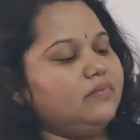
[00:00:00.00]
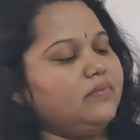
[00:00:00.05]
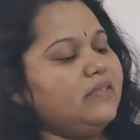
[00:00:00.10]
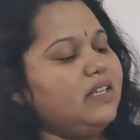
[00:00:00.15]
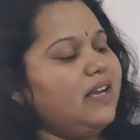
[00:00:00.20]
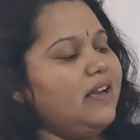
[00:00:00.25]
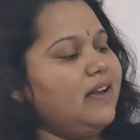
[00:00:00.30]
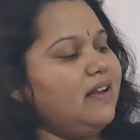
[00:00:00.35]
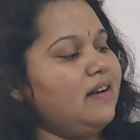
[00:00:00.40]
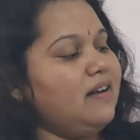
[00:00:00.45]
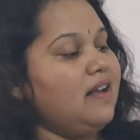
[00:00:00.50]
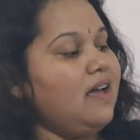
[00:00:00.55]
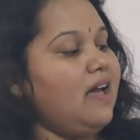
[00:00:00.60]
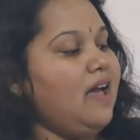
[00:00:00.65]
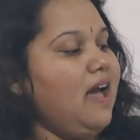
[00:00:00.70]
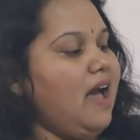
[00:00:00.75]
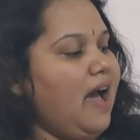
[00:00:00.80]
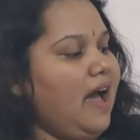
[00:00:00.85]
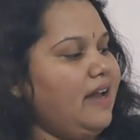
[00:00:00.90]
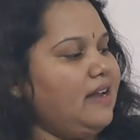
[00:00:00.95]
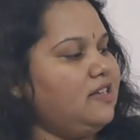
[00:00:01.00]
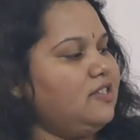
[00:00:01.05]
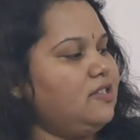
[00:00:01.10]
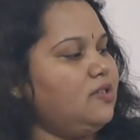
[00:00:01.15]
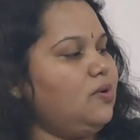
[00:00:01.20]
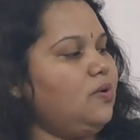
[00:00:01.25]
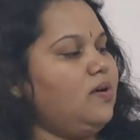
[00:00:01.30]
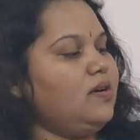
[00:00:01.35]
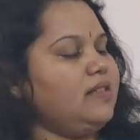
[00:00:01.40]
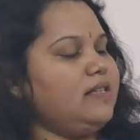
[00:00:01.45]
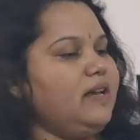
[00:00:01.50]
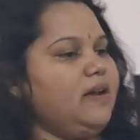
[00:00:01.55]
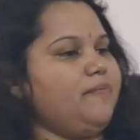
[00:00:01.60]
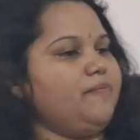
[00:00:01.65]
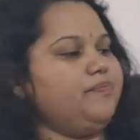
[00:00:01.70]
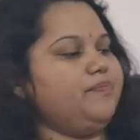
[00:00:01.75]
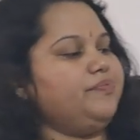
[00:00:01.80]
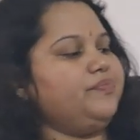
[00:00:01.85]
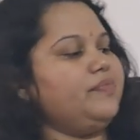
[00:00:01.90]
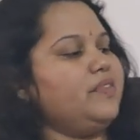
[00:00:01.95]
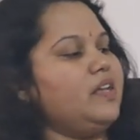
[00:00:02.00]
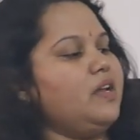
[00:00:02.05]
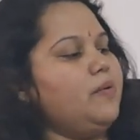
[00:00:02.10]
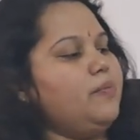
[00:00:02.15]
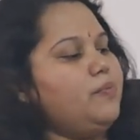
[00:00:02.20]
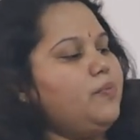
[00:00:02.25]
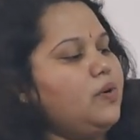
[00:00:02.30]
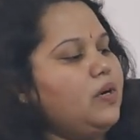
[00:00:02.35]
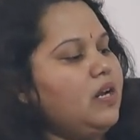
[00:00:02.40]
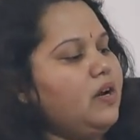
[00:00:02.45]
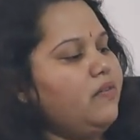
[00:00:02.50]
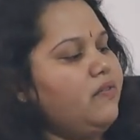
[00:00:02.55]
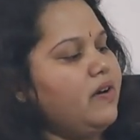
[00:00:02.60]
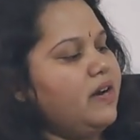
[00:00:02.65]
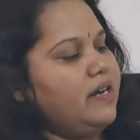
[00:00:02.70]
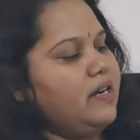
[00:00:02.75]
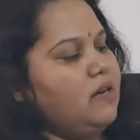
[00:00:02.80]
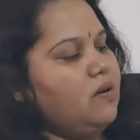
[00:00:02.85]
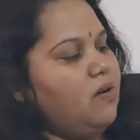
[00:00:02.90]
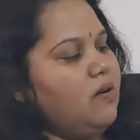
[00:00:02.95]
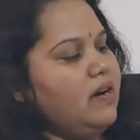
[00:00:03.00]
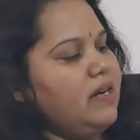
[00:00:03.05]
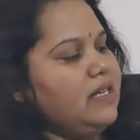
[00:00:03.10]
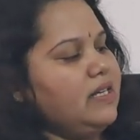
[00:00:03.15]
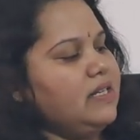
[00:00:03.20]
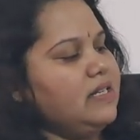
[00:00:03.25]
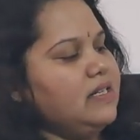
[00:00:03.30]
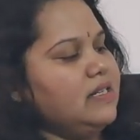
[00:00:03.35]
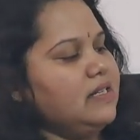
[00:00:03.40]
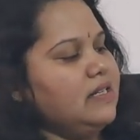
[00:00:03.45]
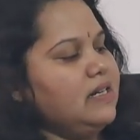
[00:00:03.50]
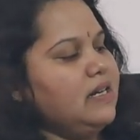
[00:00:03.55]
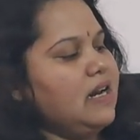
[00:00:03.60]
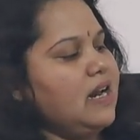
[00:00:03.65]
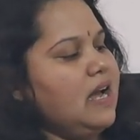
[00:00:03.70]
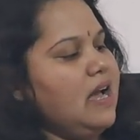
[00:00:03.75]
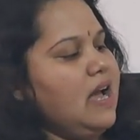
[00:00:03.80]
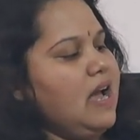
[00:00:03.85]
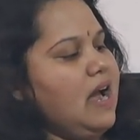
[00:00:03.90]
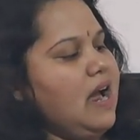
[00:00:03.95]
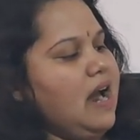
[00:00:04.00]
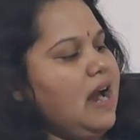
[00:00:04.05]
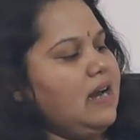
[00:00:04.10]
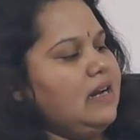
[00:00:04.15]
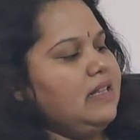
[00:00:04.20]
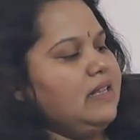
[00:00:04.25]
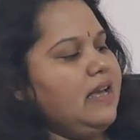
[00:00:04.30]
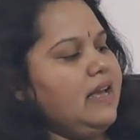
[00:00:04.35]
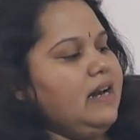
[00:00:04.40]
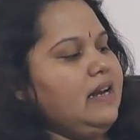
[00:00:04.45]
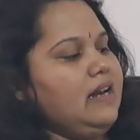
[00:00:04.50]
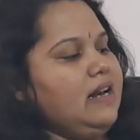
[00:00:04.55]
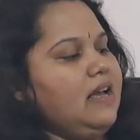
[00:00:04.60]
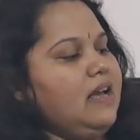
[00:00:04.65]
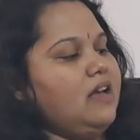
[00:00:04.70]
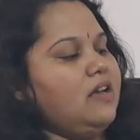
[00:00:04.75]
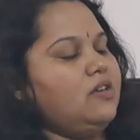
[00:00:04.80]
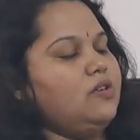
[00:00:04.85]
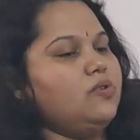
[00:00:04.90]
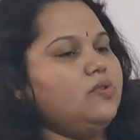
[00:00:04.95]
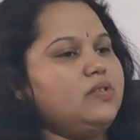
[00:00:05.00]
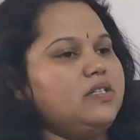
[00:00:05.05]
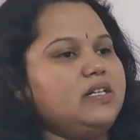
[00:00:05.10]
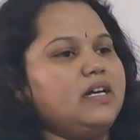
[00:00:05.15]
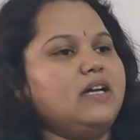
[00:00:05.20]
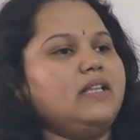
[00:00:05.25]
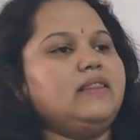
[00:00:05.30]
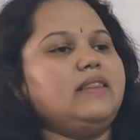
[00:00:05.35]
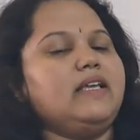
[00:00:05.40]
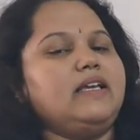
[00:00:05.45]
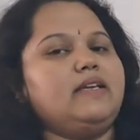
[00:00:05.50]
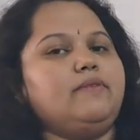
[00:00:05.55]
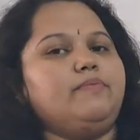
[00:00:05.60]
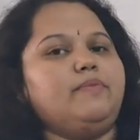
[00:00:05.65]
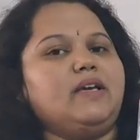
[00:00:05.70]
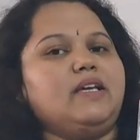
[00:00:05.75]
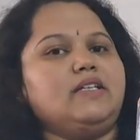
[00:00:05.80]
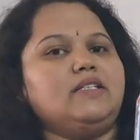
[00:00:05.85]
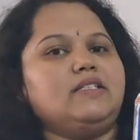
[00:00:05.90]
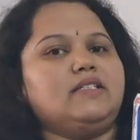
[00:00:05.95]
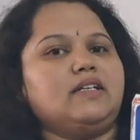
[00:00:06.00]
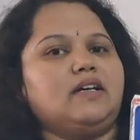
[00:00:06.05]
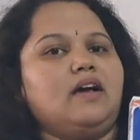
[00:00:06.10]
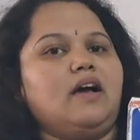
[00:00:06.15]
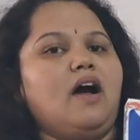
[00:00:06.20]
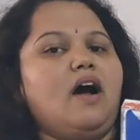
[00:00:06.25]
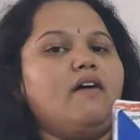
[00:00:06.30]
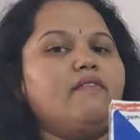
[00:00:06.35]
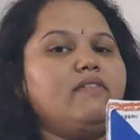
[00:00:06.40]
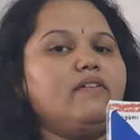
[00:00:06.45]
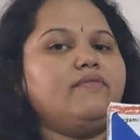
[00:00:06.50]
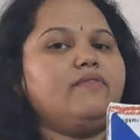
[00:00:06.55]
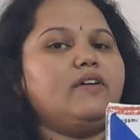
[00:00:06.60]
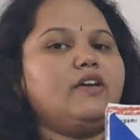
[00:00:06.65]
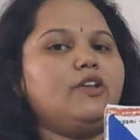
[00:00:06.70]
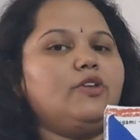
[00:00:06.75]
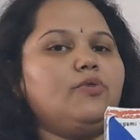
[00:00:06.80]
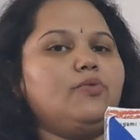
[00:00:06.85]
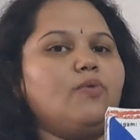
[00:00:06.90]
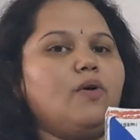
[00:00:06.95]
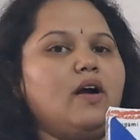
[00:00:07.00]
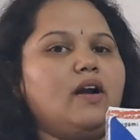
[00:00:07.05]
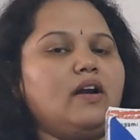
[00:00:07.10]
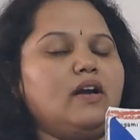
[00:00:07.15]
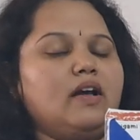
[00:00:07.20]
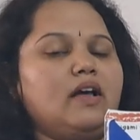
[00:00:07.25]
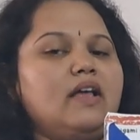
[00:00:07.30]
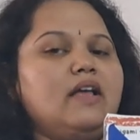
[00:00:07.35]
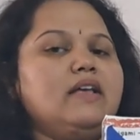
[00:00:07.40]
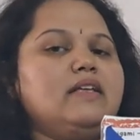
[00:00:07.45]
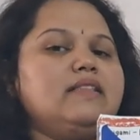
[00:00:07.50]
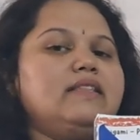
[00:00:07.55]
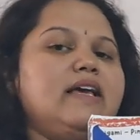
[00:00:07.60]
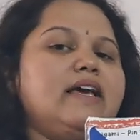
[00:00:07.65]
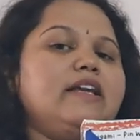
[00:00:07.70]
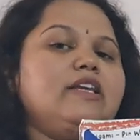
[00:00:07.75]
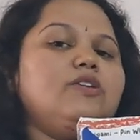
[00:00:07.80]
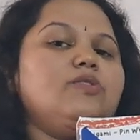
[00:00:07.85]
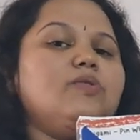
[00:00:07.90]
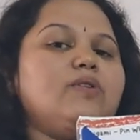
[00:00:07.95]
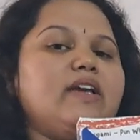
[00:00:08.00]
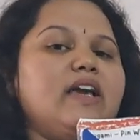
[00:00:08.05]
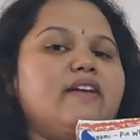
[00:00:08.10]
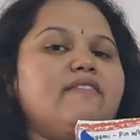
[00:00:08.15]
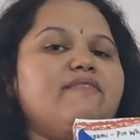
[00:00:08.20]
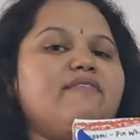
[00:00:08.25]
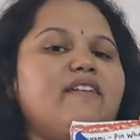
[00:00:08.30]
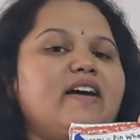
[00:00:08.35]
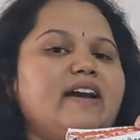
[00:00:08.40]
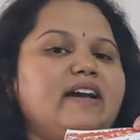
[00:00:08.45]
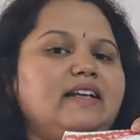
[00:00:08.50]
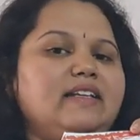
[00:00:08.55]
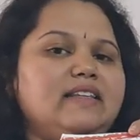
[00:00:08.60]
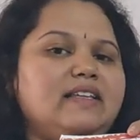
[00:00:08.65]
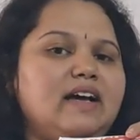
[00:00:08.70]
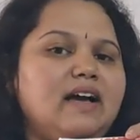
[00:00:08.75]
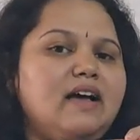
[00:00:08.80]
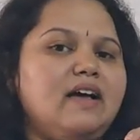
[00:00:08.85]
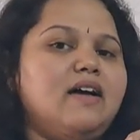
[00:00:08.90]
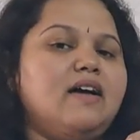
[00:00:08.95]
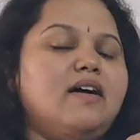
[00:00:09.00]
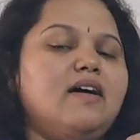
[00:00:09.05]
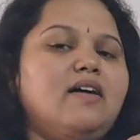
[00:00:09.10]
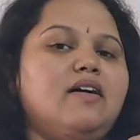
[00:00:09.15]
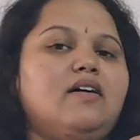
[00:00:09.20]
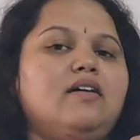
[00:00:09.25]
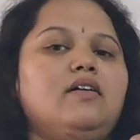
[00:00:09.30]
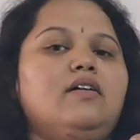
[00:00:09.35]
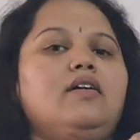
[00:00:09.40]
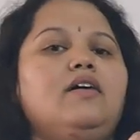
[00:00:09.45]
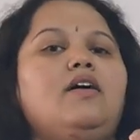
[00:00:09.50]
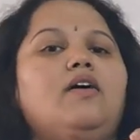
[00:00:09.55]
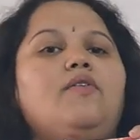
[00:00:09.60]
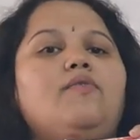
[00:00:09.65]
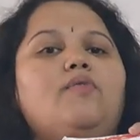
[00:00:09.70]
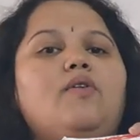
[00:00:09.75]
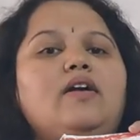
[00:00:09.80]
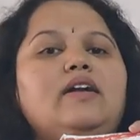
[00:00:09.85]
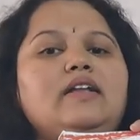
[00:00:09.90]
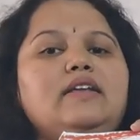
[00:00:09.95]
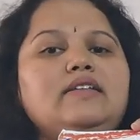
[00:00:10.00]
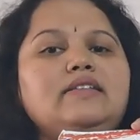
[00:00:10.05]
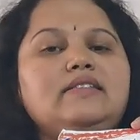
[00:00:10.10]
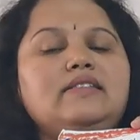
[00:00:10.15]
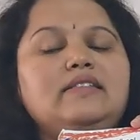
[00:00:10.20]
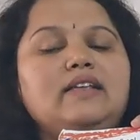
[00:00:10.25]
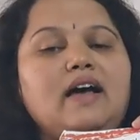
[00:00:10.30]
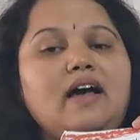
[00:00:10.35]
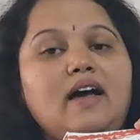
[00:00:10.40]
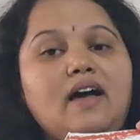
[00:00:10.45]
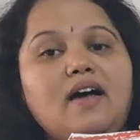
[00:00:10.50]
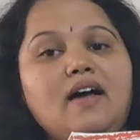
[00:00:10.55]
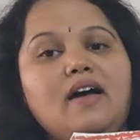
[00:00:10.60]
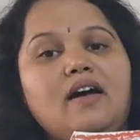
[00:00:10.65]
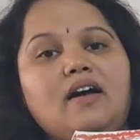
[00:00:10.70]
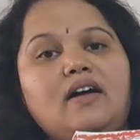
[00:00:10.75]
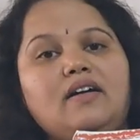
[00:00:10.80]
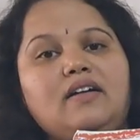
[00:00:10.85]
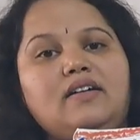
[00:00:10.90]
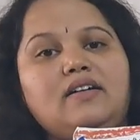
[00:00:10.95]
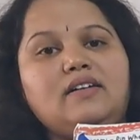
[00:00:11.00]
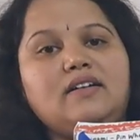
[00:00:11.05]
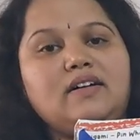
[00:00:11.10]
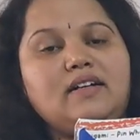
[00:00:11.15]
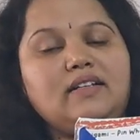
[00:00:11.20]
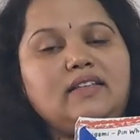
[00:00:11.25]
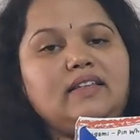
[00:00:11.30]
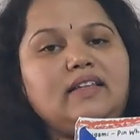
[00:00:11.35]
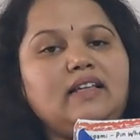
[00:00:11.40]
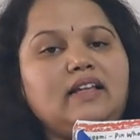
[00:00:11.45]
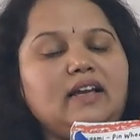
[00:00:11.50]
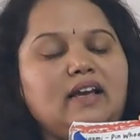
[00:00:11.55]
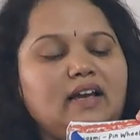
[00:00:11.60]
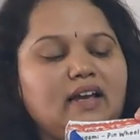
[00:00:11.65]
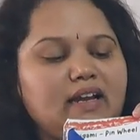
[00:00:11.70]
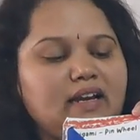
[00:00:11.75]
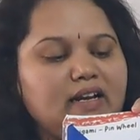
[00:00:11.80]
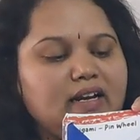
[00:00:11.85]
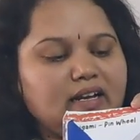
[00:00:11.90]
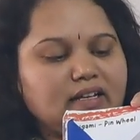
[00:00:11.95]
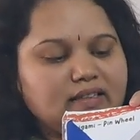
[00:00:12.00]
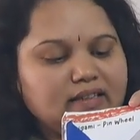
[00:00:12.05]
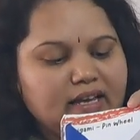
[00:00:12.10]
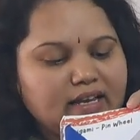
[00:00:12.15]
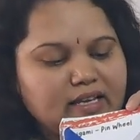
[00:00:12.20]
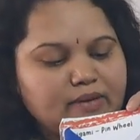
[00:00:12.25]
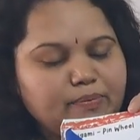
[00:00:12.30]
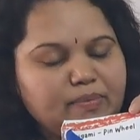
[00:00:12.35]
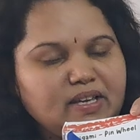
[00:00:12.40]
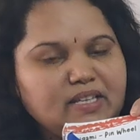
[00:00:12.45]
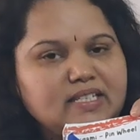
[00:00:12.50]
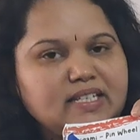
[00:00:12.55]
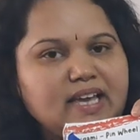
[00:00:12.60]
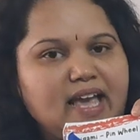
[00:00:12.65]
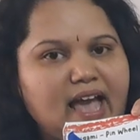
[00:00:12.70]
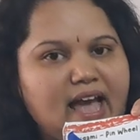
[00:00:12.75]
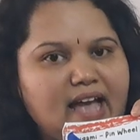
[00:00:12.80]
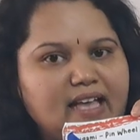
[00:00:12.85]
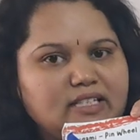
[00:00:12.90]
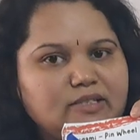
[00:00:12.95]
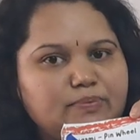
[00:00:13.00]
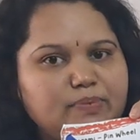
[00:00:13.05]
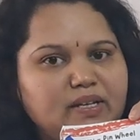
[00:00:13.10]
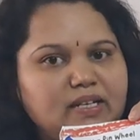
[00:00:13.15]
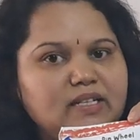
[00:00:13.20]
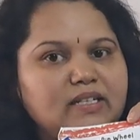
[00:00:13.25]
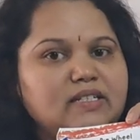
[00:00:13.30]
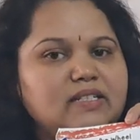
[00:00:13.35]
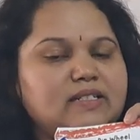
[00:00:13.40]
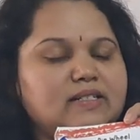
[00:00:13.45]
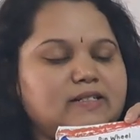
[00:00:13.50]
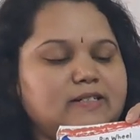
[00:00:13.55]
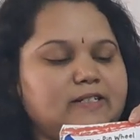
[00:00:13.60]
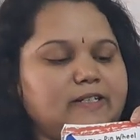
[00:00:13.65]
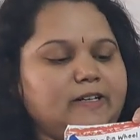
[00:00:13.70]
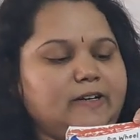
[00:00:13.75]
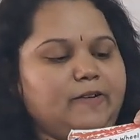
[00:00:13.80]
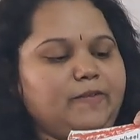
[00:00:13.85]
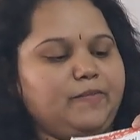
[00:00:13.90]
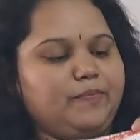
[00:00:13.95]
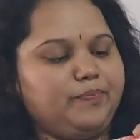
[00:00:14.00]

Then I showed them, put a one dot here and then you turn the image however you want. Then you can find the what is the turn, the image has been turned.